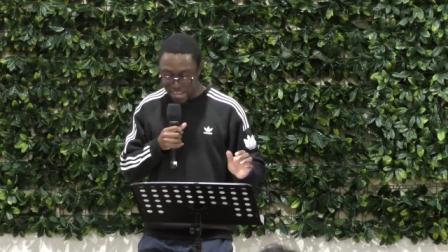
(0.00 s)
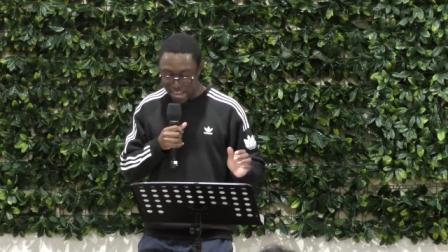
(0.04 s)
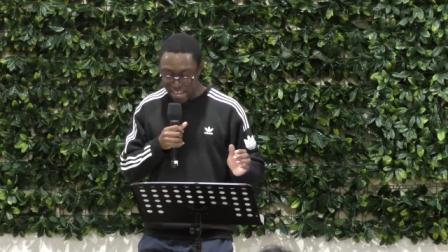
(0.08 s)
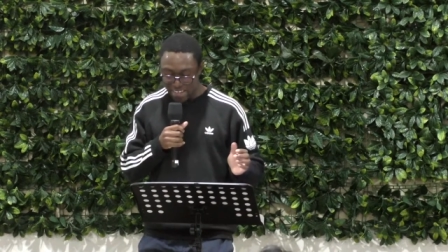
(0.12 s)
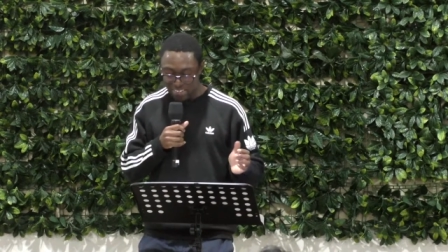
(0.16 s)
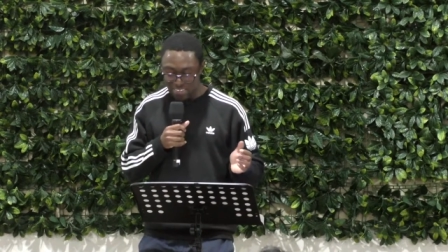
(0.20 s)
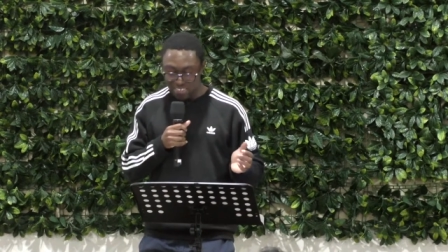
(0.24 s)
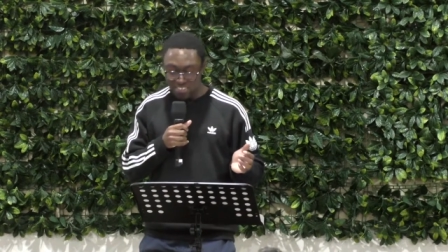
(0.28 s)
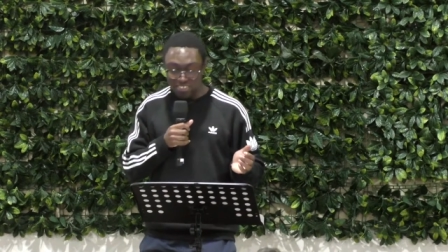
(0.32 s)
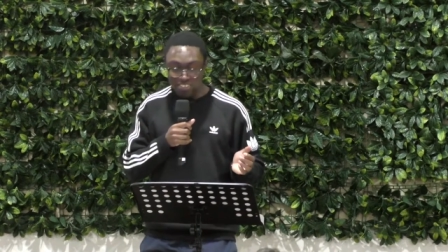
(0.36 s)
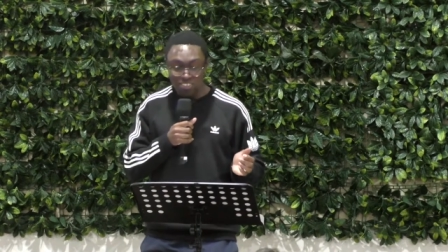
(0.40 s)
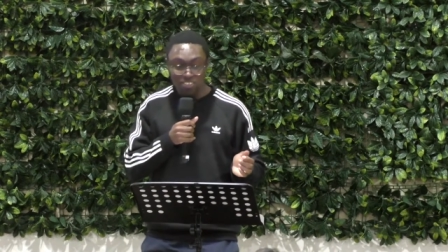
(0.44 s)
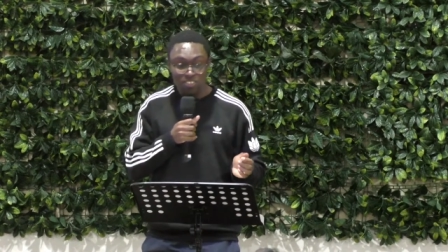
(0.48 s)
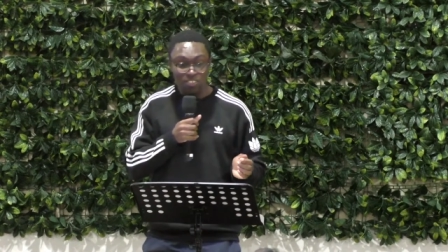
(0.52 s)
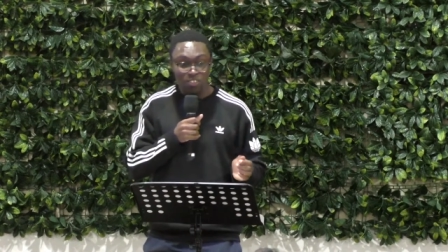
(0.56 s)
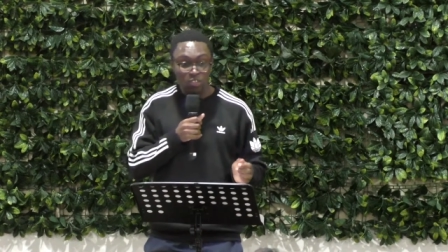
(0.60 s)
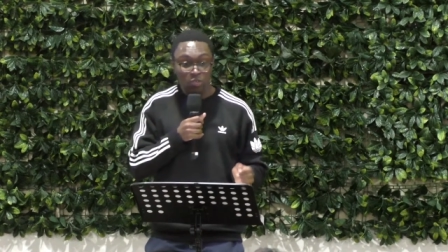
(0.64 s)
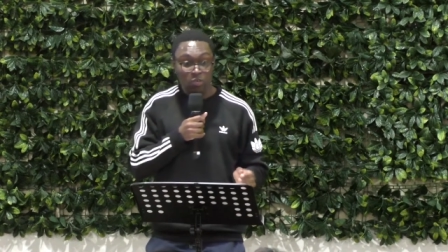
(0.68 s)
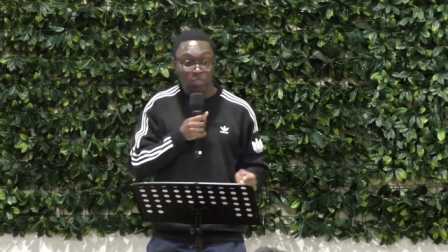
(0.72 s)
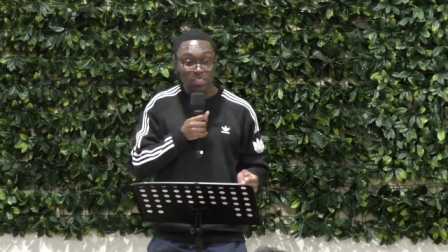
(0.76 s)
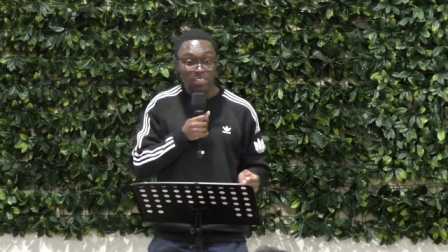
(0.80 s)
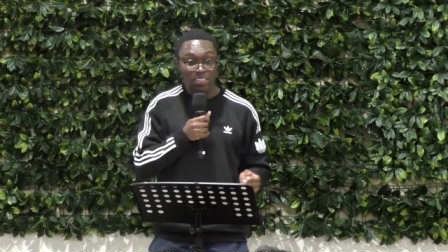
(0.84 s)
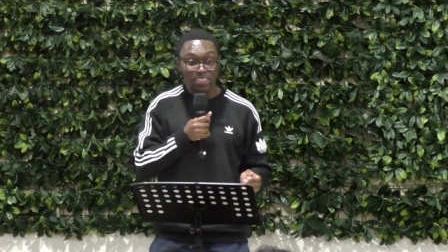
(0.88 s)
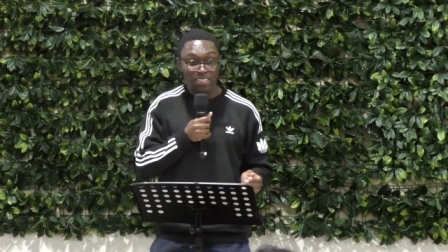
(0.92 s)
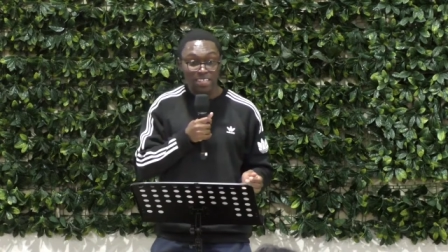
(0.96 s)
actually just
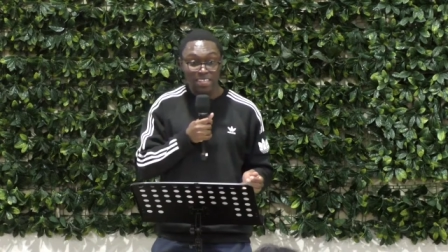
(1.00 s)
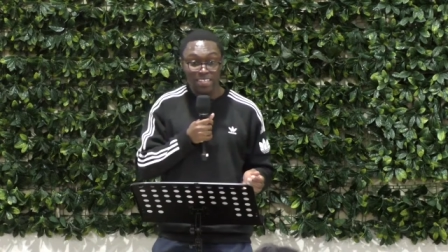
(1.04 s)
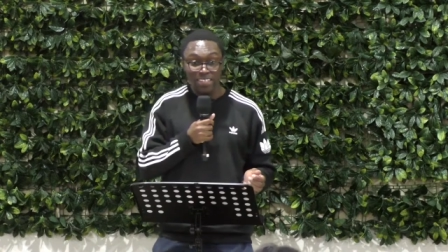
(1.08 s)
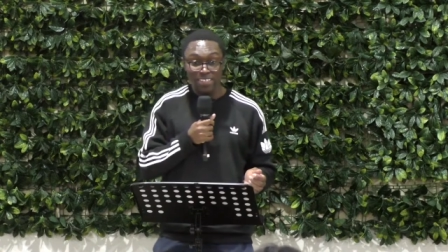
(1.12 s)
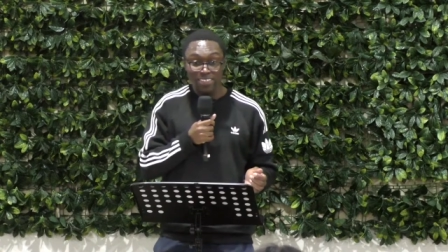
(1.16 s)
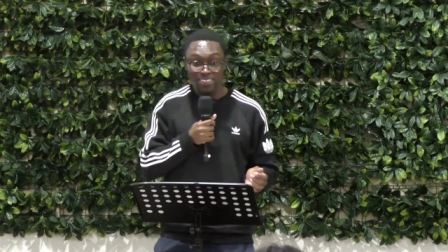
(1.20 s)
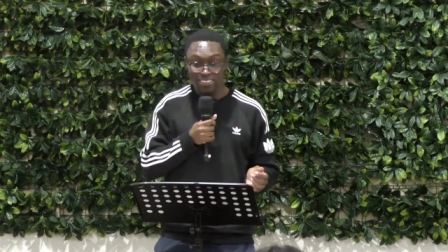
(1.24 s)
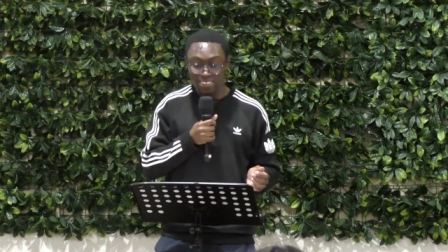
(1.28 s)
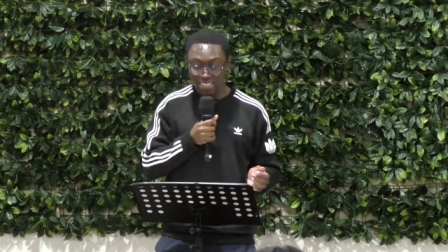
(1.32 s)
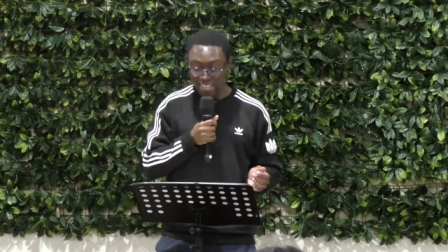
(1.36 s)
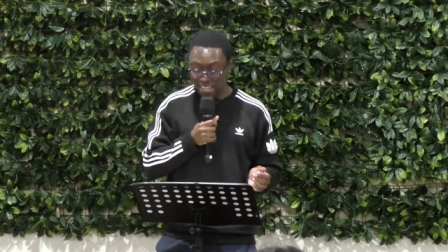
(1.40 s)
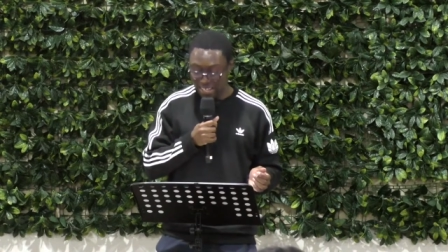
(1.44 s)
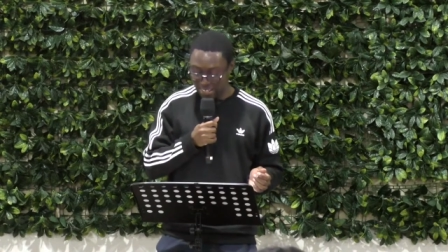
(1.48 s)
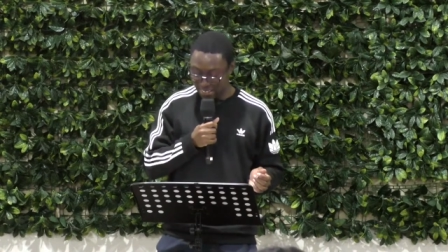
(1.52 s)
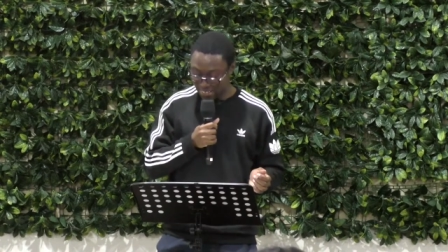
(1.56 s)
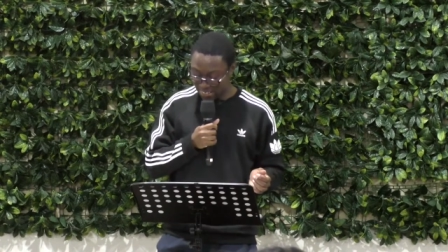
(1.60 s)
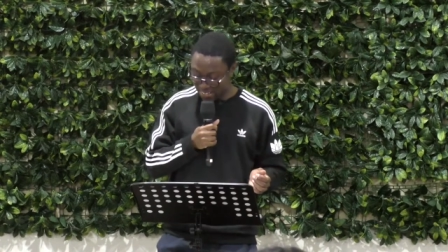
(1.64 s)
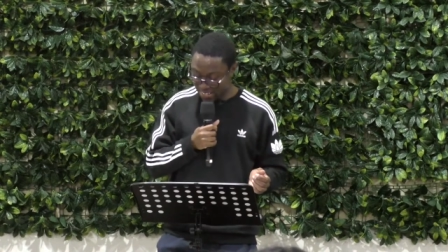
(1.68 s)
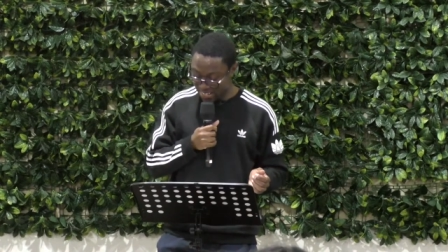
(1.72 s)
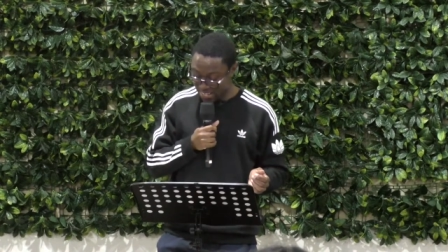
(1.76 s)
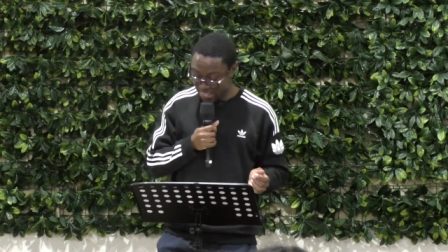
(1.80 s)
doing the things that,